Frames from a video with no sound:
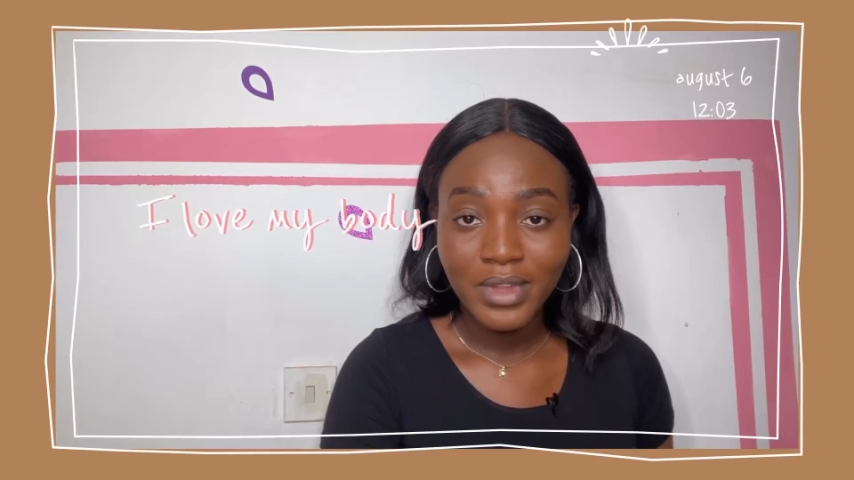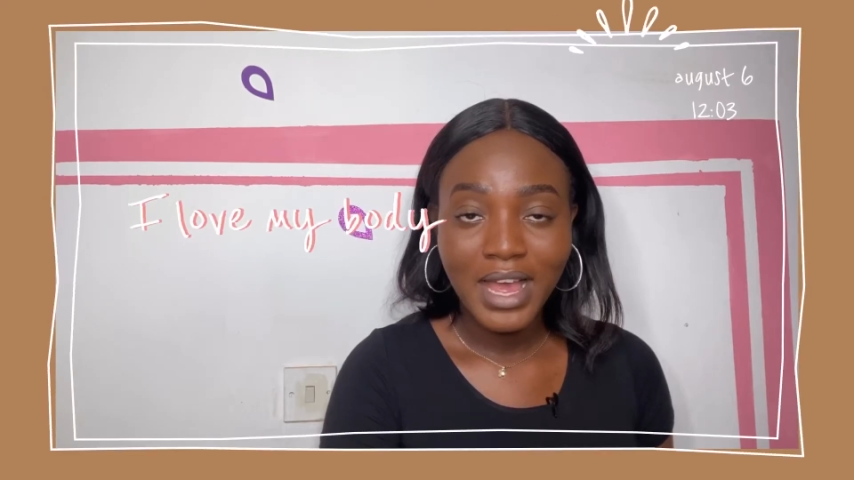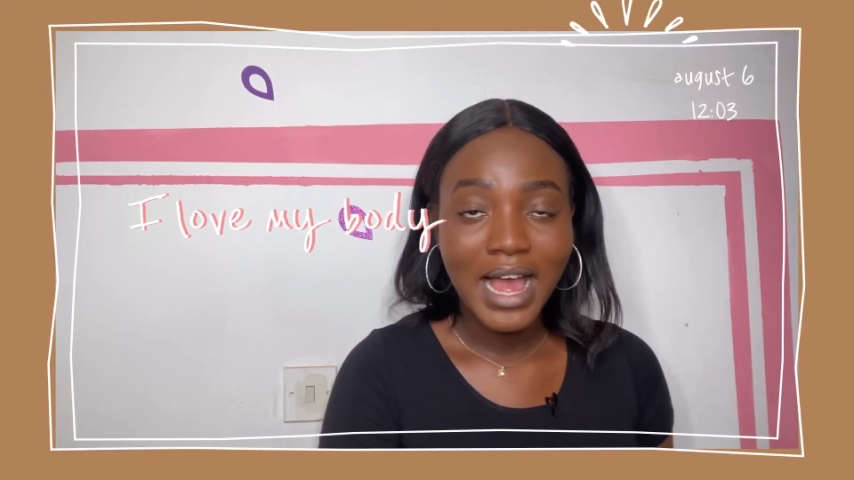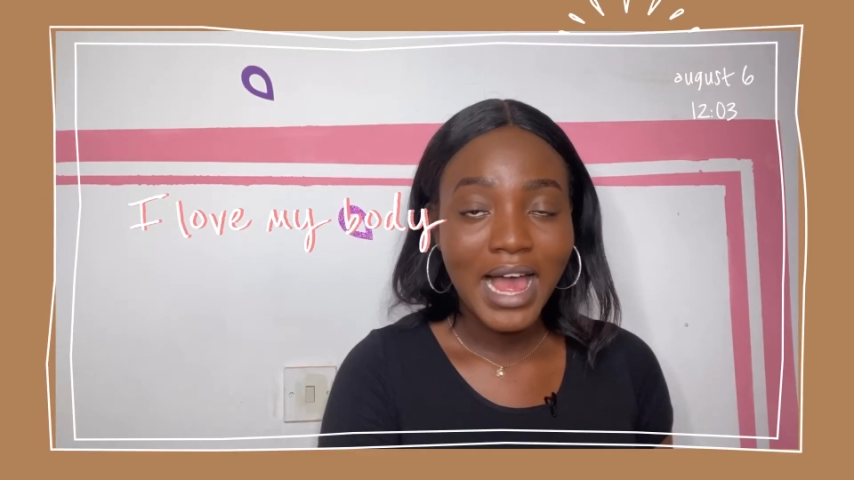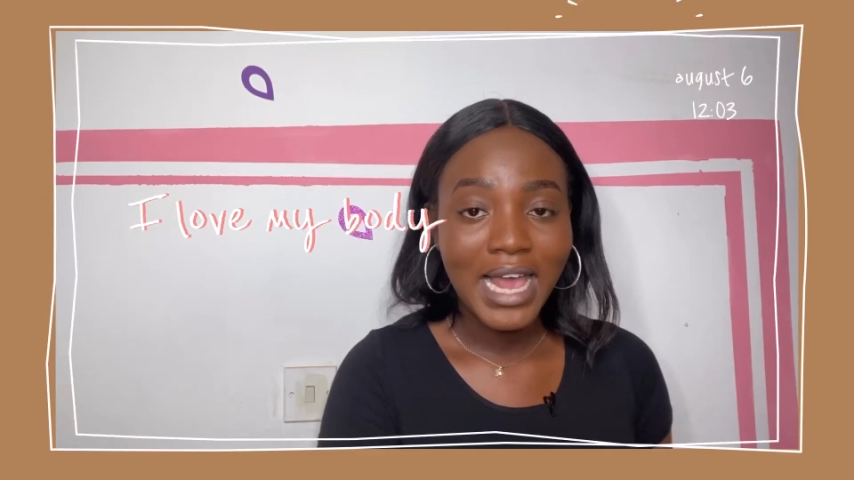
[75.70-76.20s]

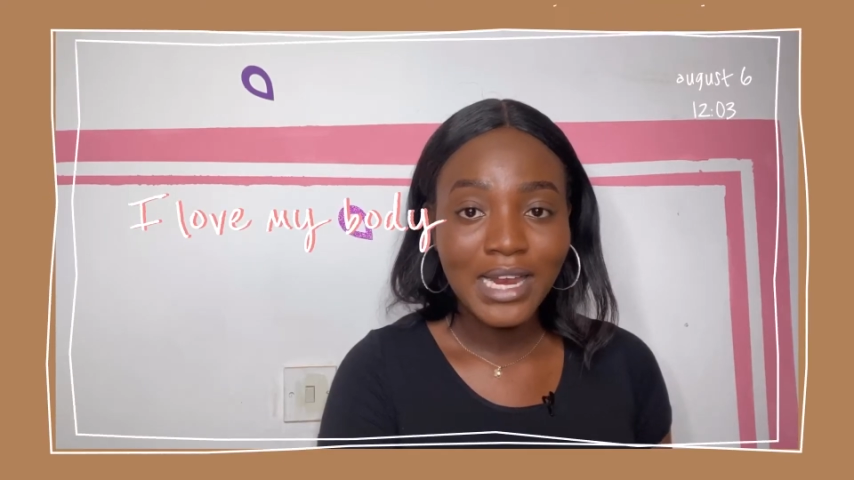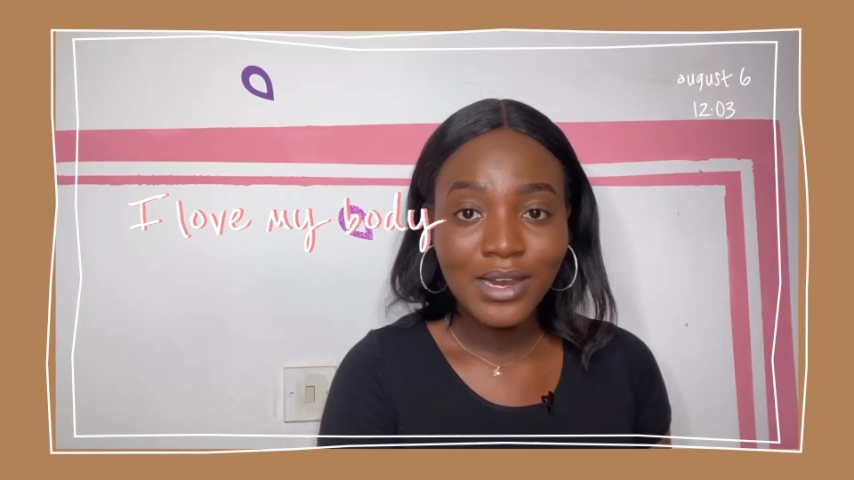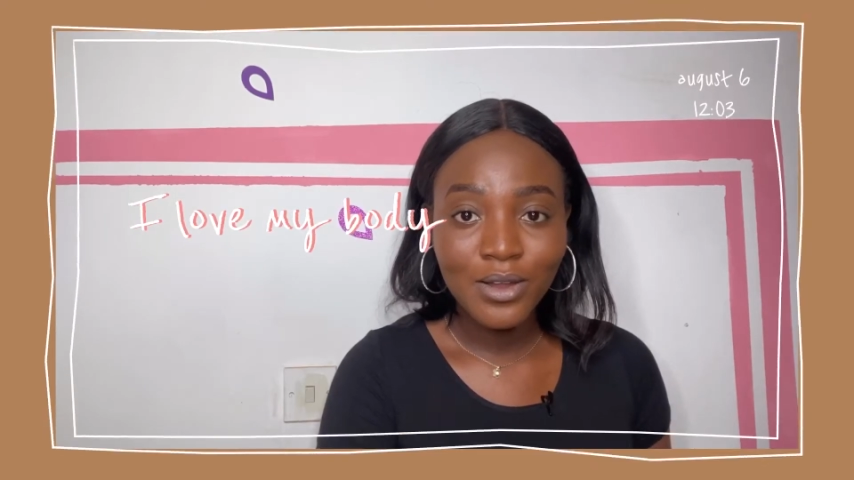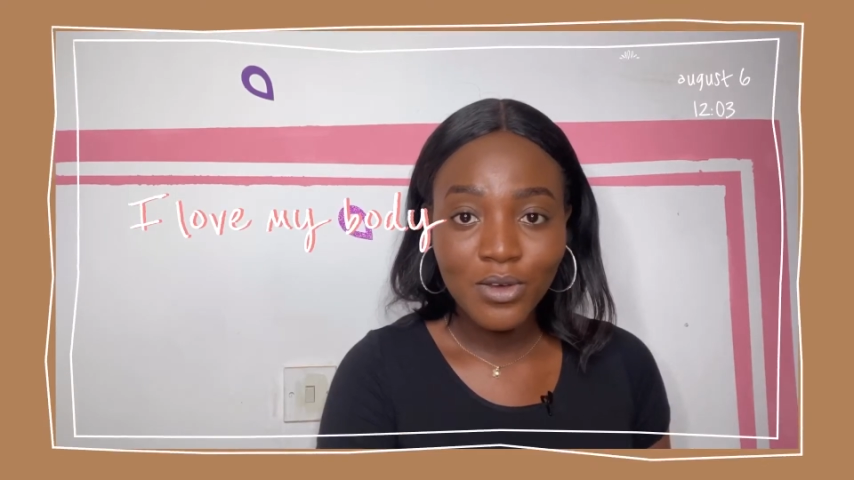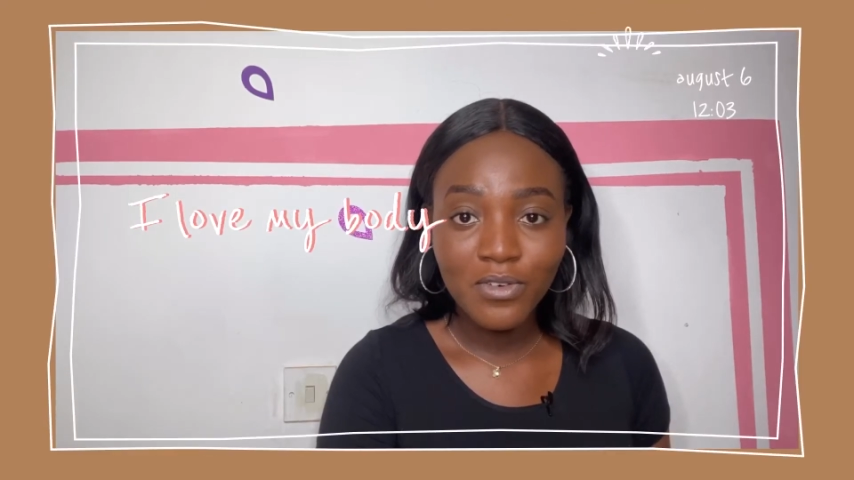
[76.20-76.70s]
I
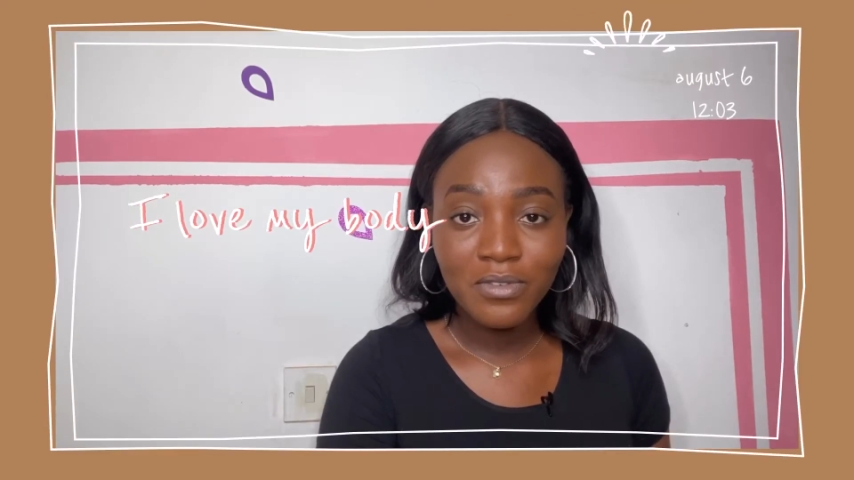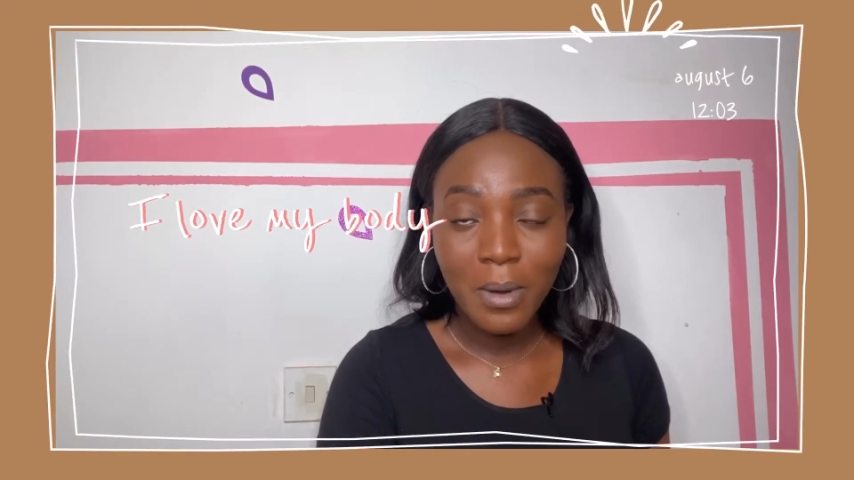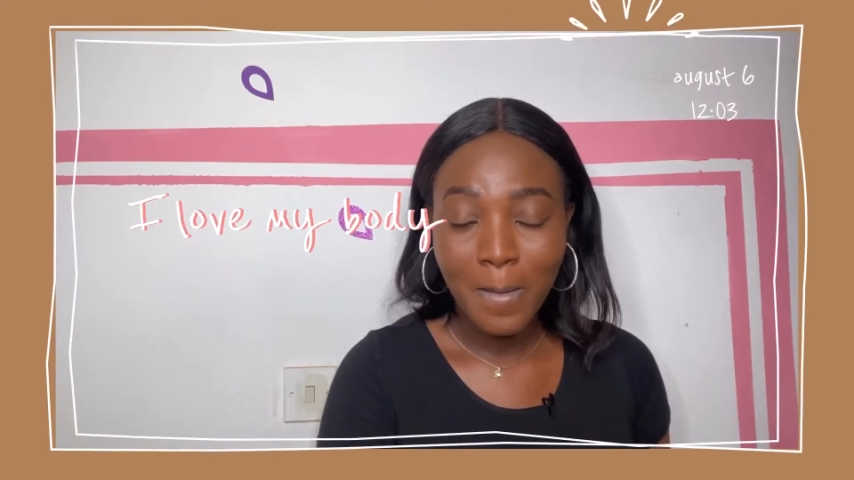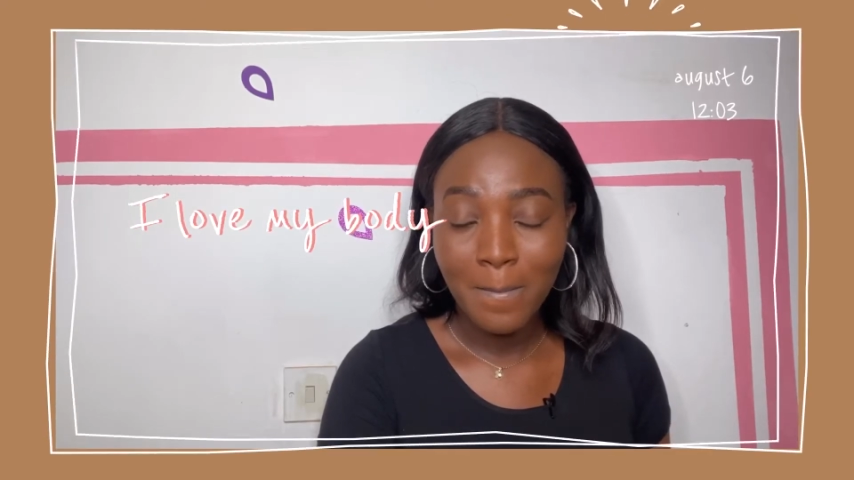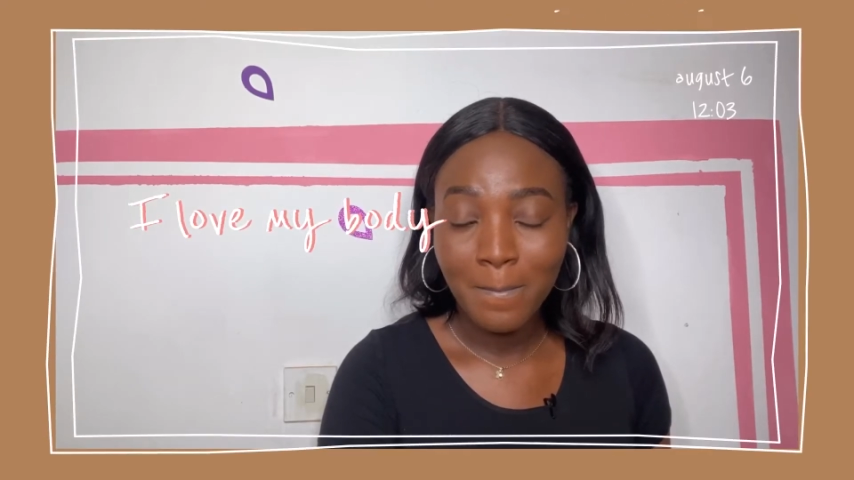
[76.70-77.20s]
love
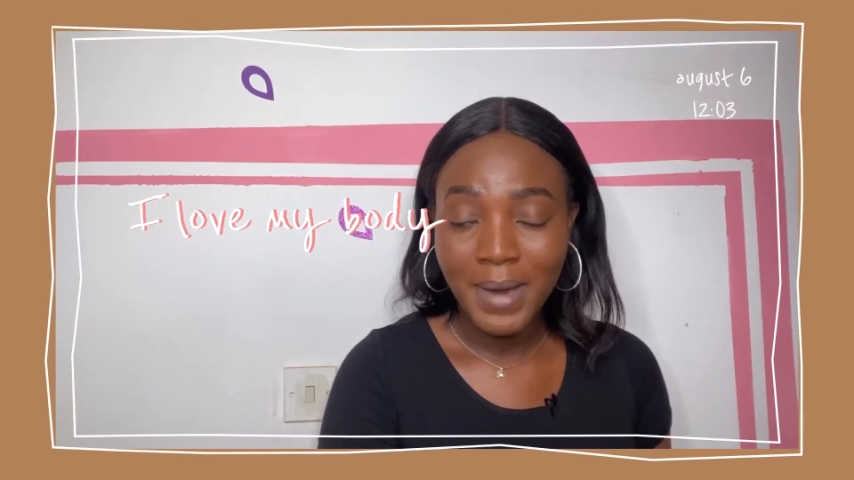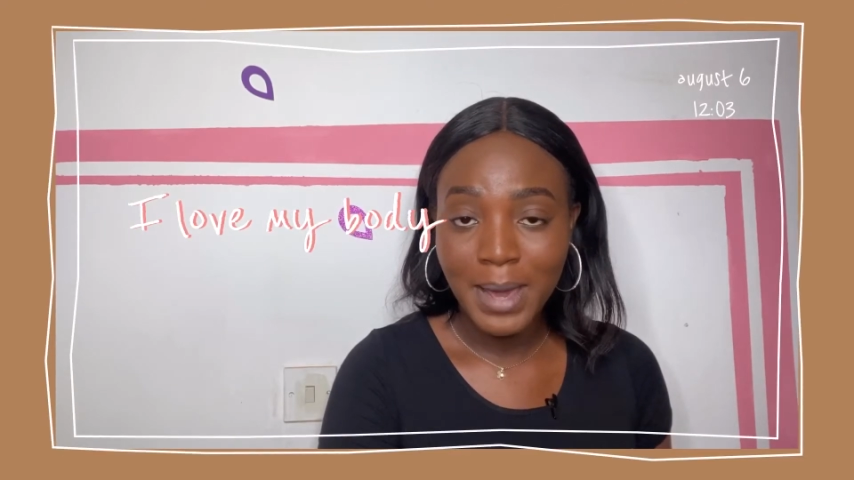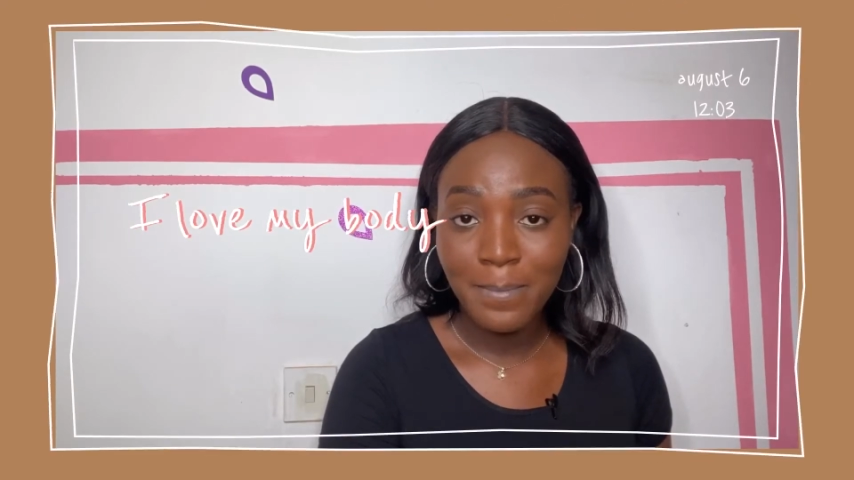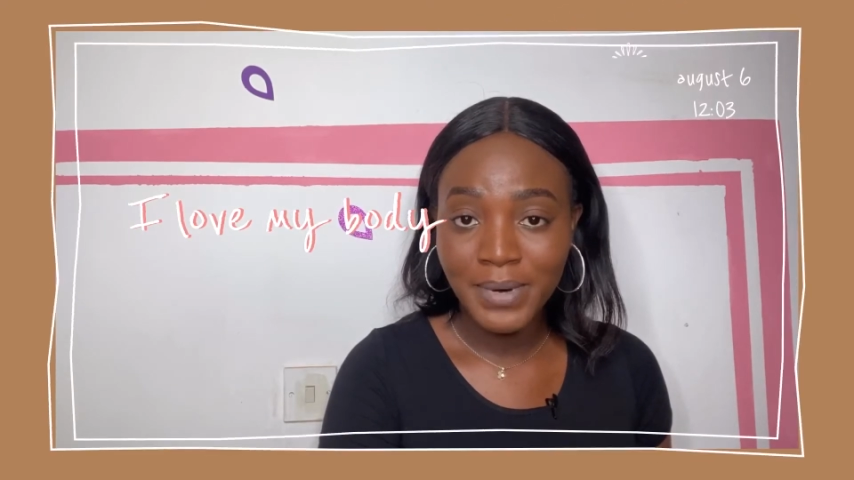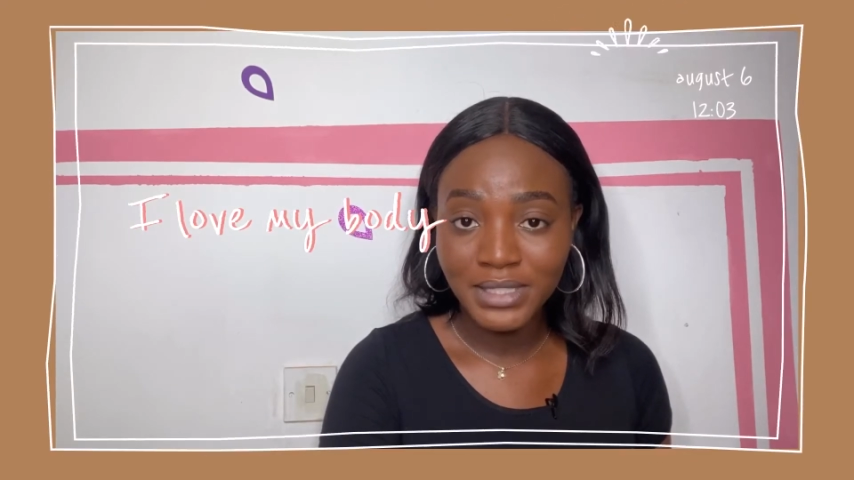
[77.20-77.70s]
my
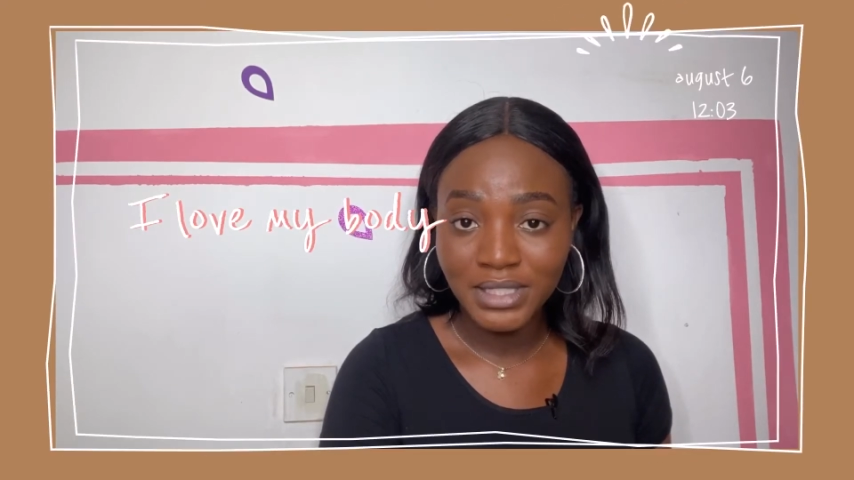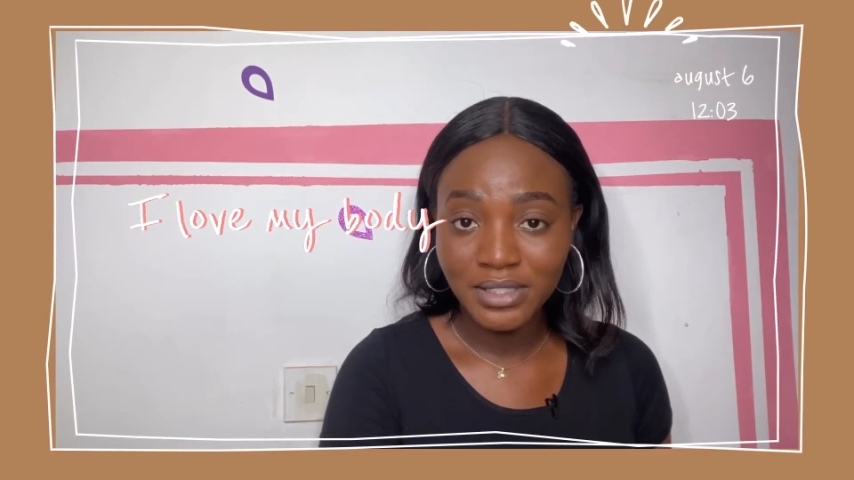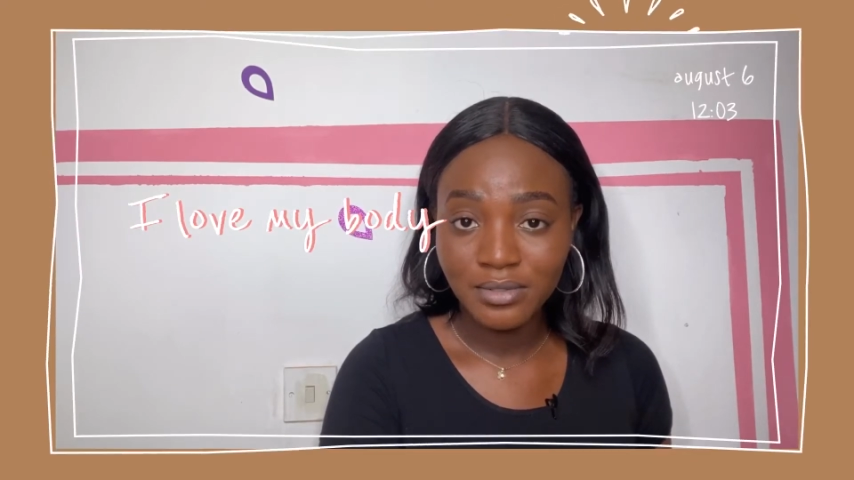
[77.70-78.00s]
body.